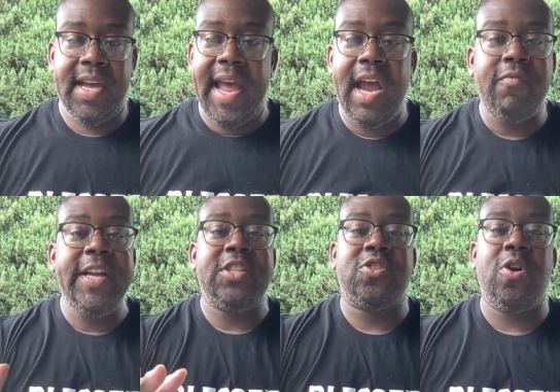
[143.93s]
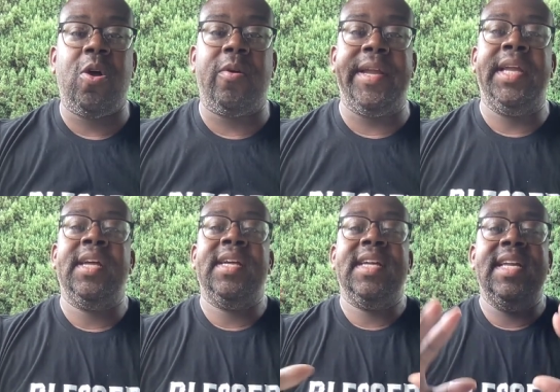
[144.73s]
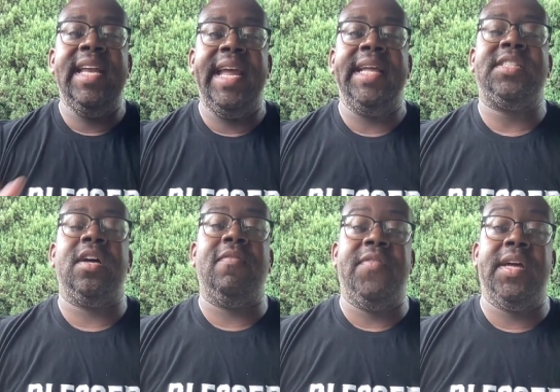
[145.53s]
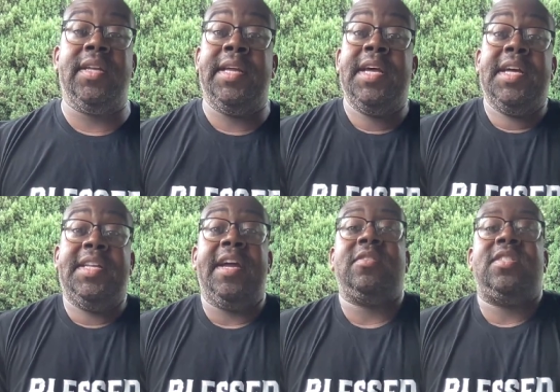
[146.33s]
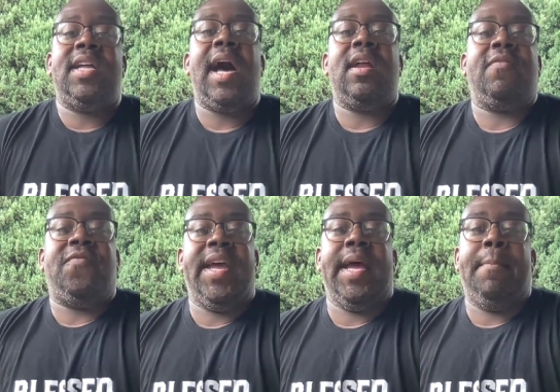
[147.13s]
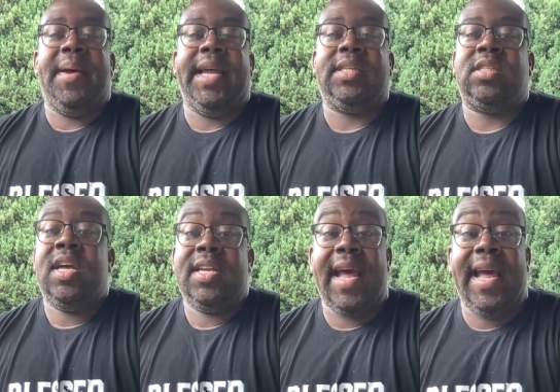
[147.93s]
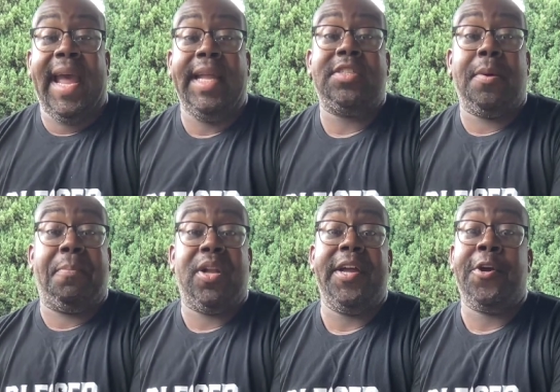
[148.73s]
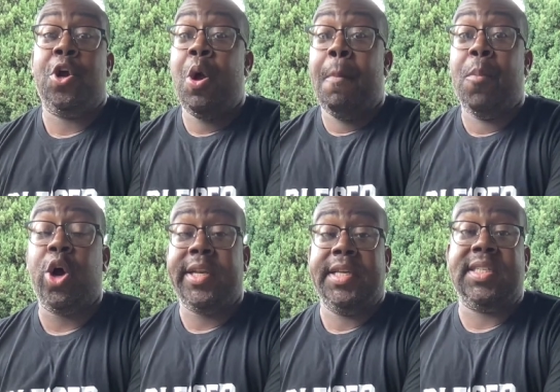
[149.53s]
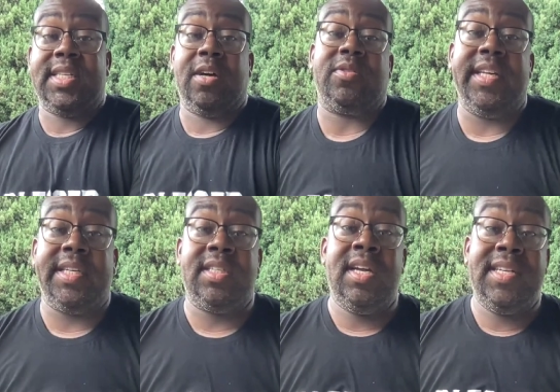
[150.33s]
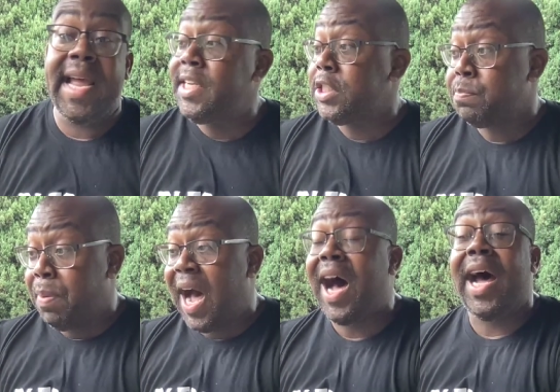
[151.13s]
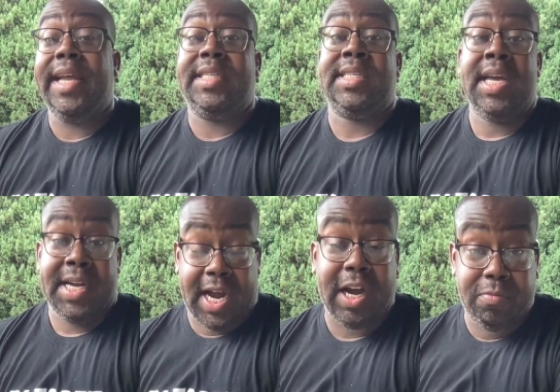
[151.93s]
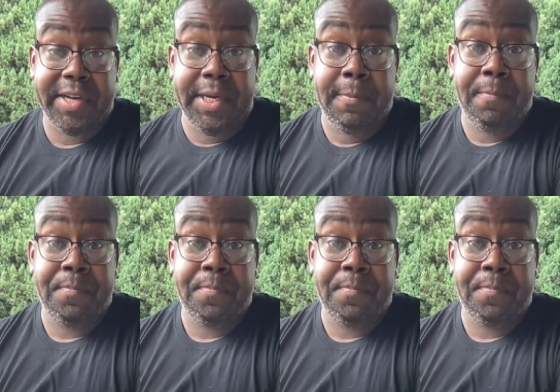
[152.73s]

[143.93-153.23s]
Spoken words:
Every story needs a villain. There's not a fan base that hates a player more than the Celtics. They despise Kyrie.